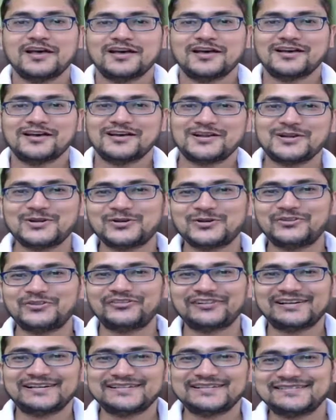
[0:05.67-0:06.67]
Hello
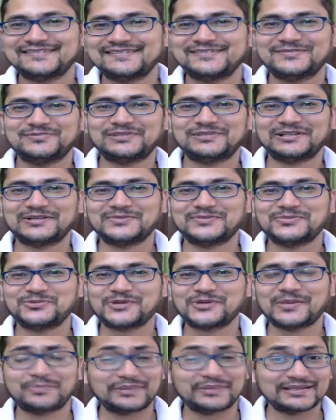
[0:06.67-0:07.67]
friends, welcome
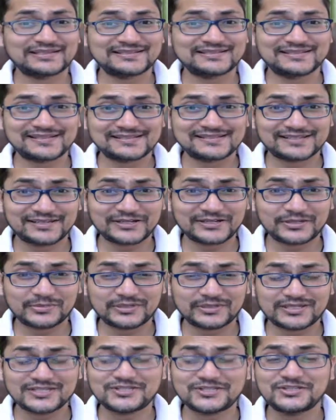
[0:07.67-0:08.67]
to Apex Chess
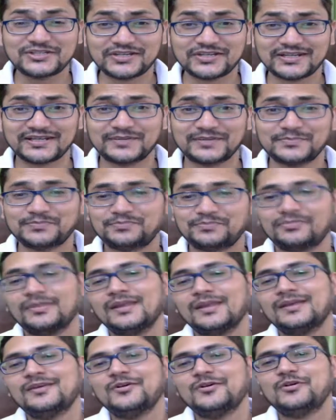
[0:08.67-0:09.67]
Academy. Today
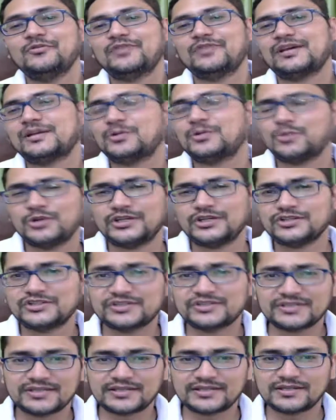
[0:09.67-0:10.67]
we are going to
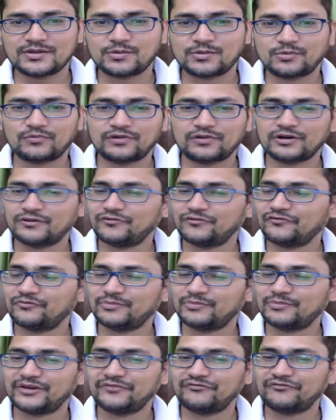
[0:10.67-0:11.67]
see one of
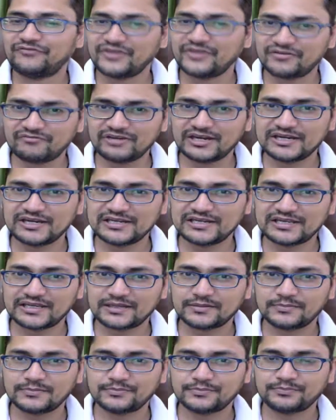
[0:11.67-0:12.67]
my favorite
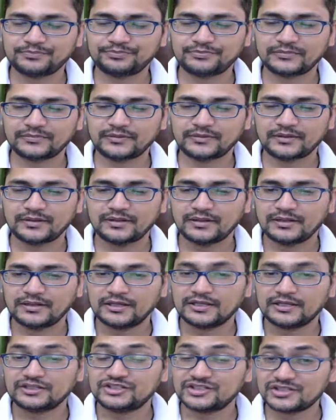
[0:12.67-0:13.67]
game.
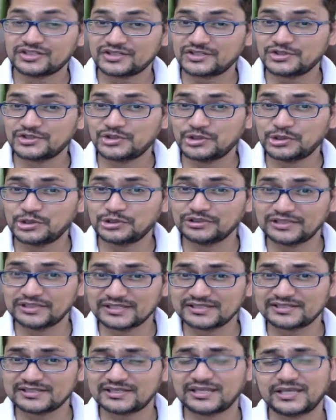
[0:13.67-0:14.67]
Just due to
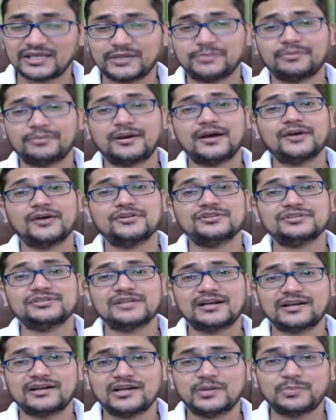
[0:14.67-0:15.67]
this game I have
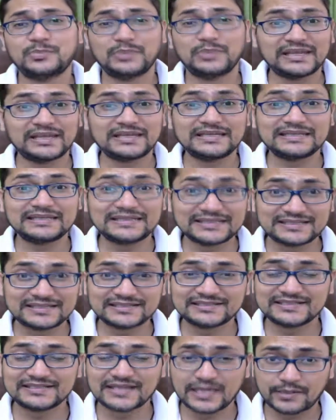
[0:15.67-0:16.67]
started playing
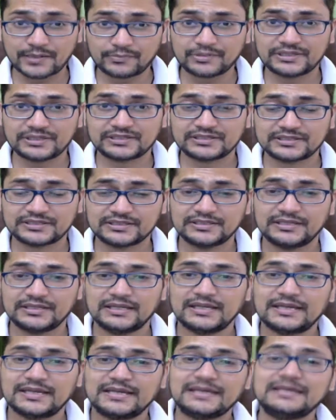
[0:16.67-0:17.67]
King's Gambit,
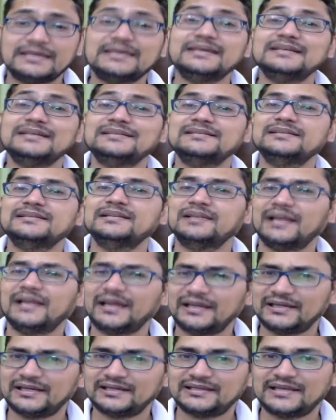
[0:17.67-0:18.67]
King's
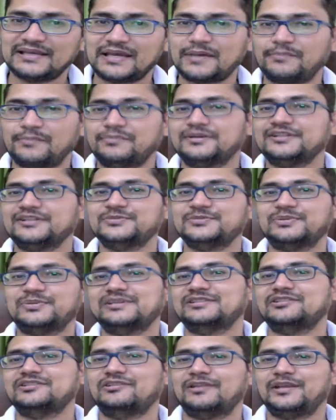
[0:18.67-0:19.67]
Knight Gambit
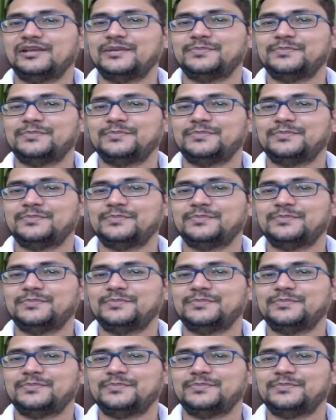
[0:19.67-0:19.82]
especially.